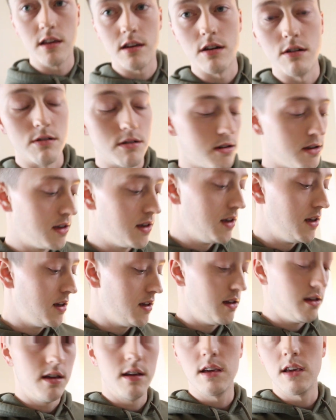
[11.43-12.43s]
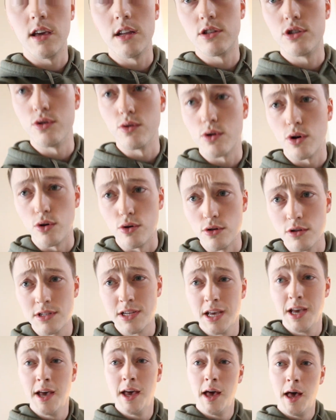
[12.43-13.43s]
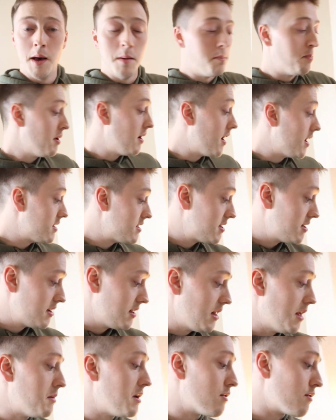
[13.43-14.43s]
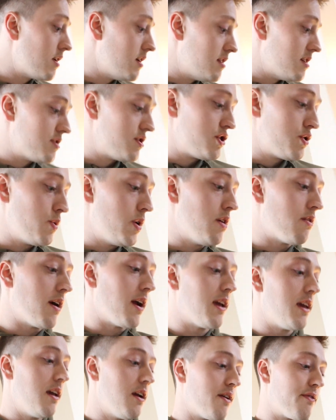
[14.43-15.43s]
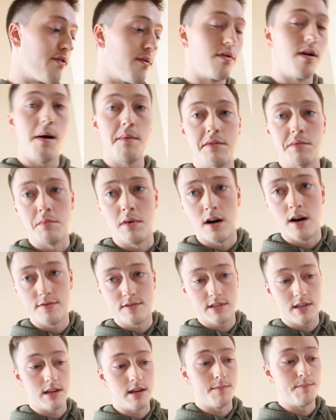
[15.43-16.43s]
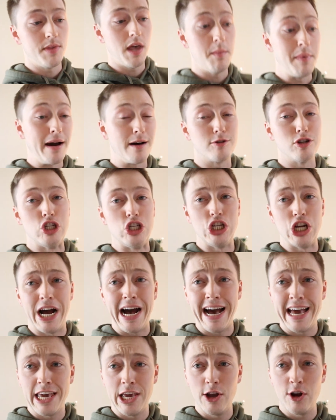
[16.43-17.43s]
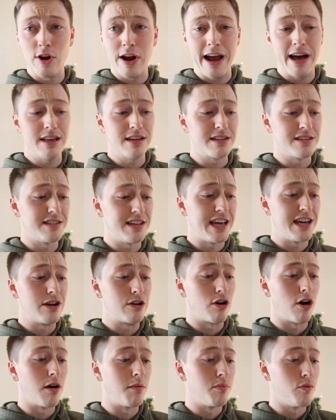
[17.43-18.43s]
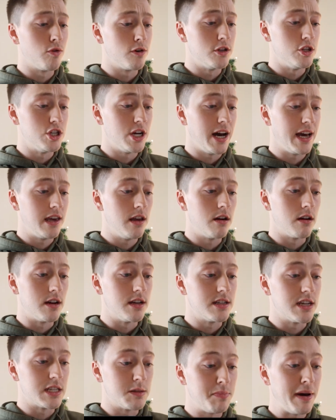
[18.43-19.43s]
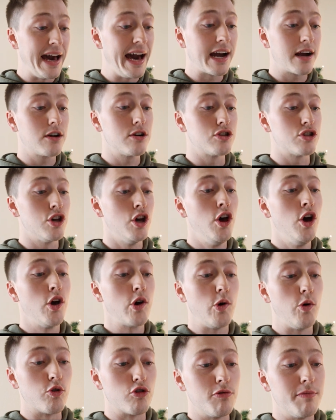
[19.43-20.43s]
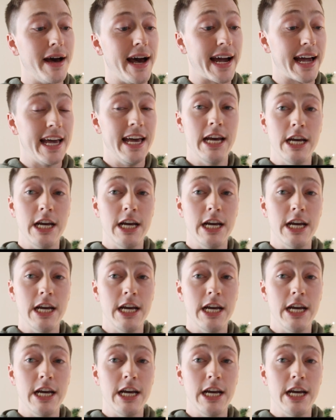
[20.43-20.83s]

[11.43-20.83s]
you know, get too cold. But let me read this tweet right here from Rob Domofsky about Jaire Alexander, our boy Jaire. He says, Packers cornerback